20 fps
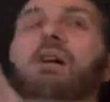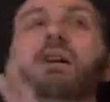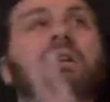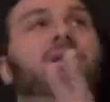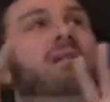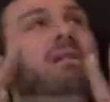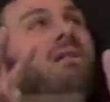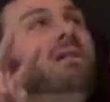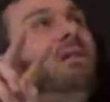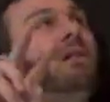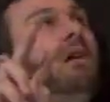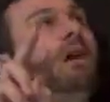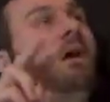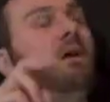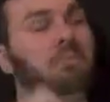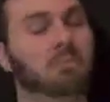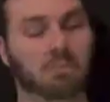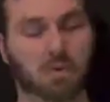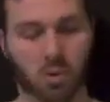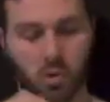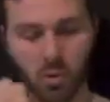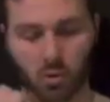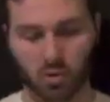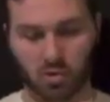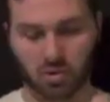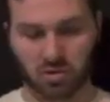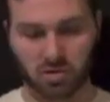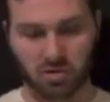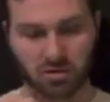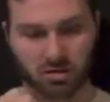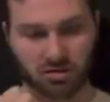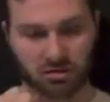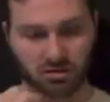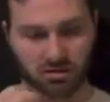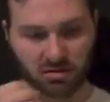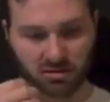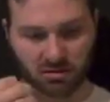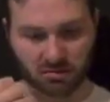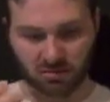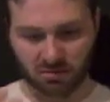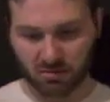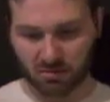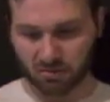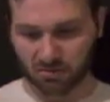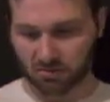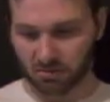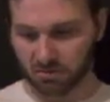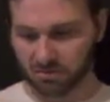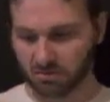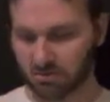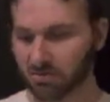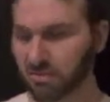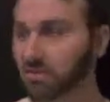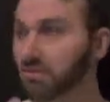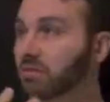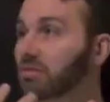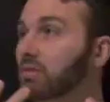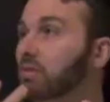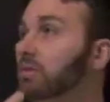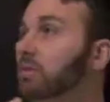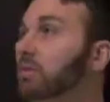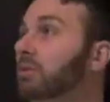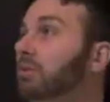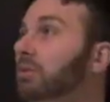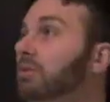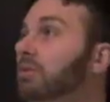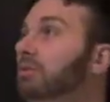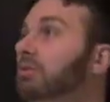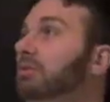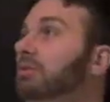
but with a relaxed, focused mind.